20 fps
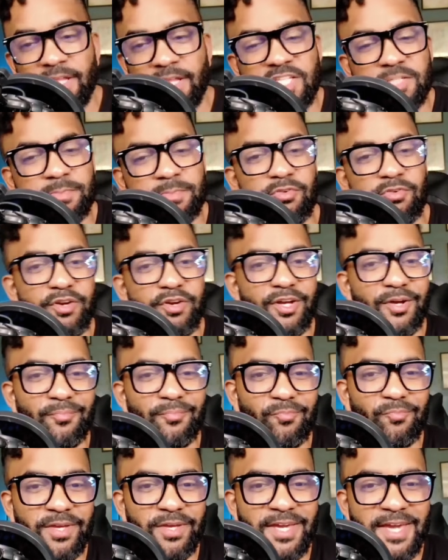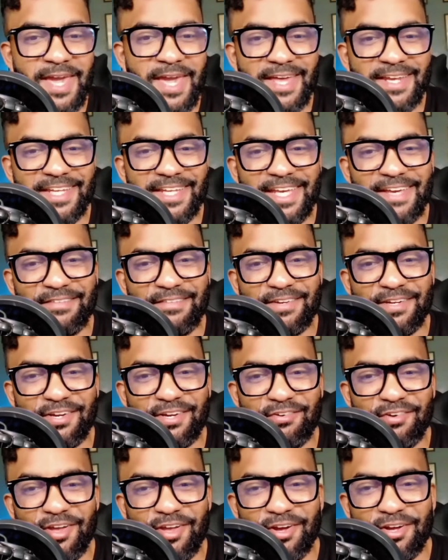let's be real, we can't even
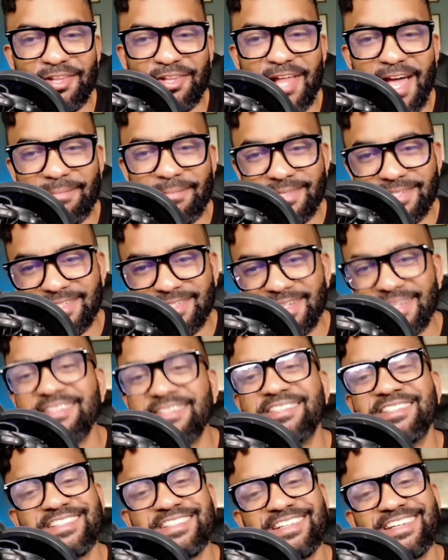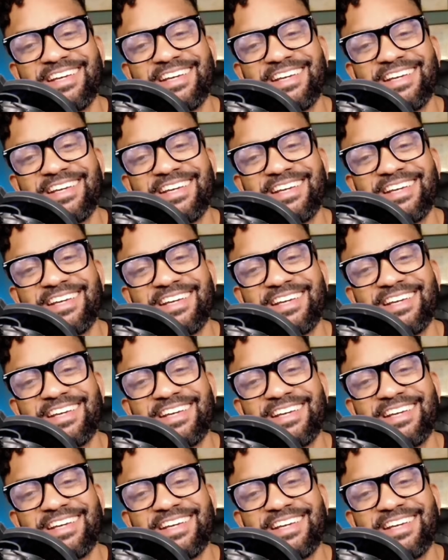agree on climate change.